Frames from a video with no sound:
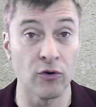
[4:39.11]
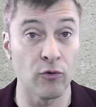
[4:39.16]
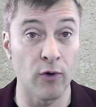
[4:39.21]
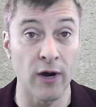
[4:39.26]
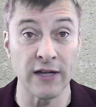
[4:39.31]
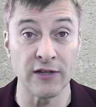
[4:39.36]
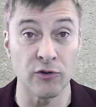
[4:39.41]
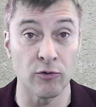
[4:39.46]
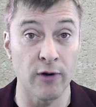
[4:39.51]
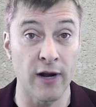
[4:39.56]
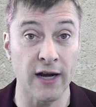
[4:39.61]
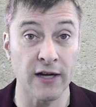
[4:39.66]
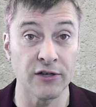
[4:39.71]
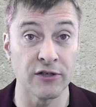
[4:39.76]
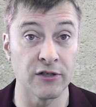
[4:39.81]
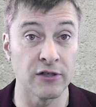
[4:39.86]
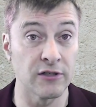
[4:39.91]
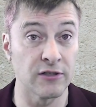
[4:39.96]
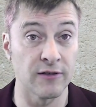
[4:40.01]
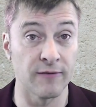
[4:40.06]

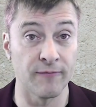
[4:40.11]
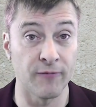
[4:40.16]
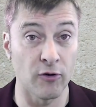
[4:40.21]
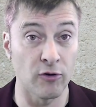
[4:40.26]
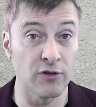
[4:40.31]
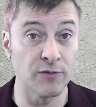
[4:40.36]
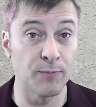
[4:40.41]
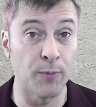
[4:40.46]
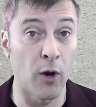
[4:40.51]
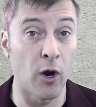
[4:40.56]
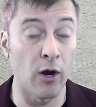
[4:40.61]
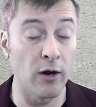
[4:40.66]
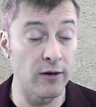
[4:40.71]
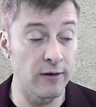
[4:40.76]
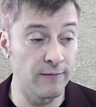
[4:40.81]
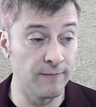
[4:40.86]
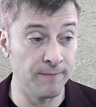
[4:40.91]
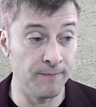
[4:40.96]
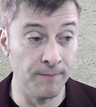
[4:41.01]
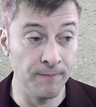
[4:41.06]
resurrection is the first part
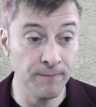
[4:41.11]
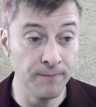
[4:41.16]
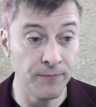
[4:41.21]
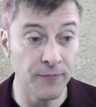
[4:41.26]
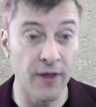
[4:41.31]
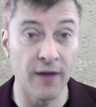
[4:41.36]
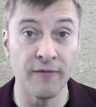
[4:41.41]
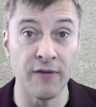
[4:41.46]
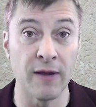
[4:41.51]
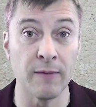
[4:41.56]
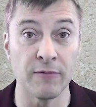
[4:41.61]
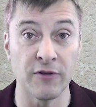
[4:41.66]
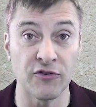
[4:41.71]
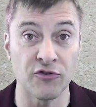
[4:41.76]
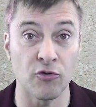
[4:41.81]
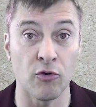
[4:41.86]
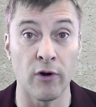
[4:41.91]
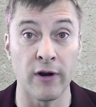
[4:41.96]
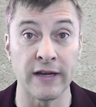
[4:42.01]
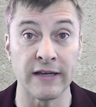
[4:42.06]
of him
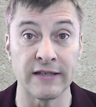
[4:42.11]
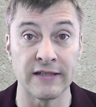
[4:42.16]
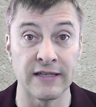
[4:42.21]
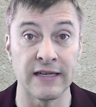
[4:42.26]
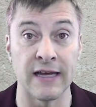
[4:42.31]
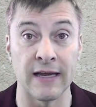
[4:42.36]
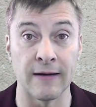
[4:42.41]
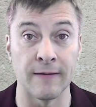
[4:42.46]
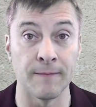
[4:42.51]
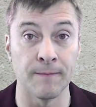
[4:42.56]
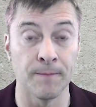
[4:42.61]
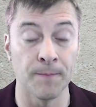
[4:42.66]
destroying sin.